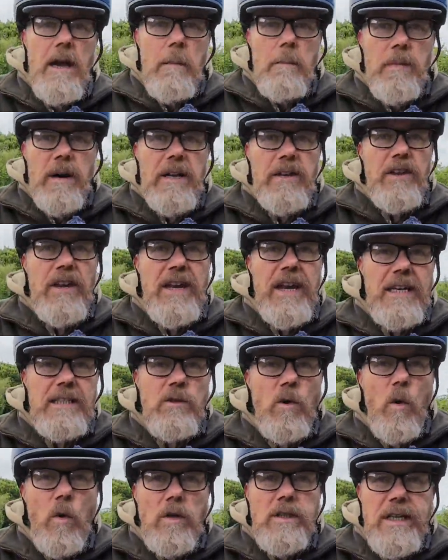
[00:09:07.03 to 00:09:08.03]
But I think it's
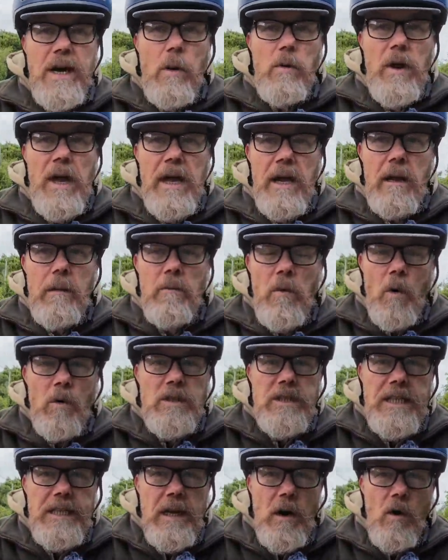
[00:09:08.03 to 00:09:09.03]
all downhill
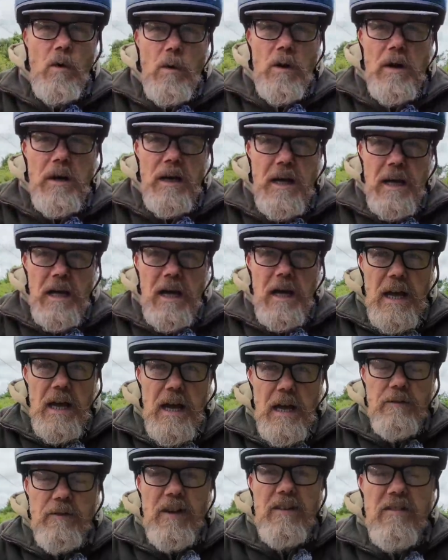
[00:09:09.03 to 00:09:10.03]
mostly now.
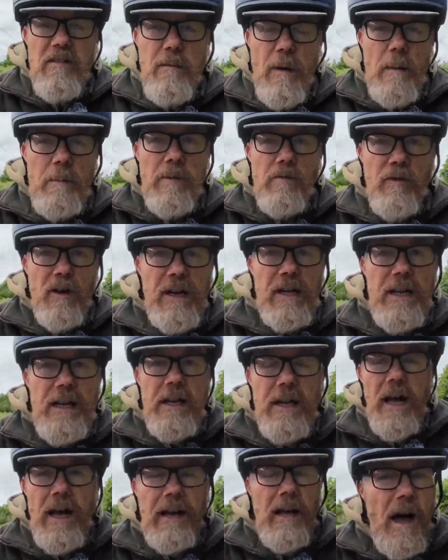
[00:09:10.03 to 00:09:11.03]
If I remember
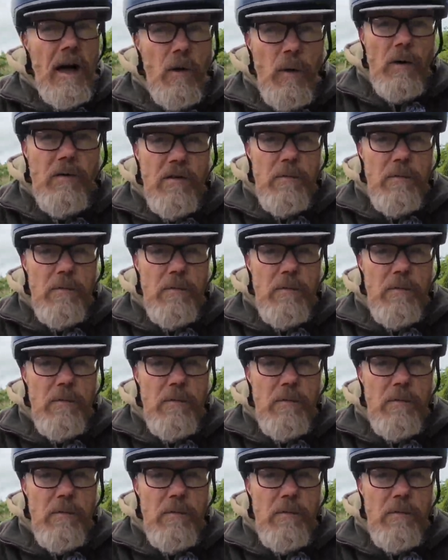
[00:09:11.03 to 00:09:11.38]
rightly, I can't quite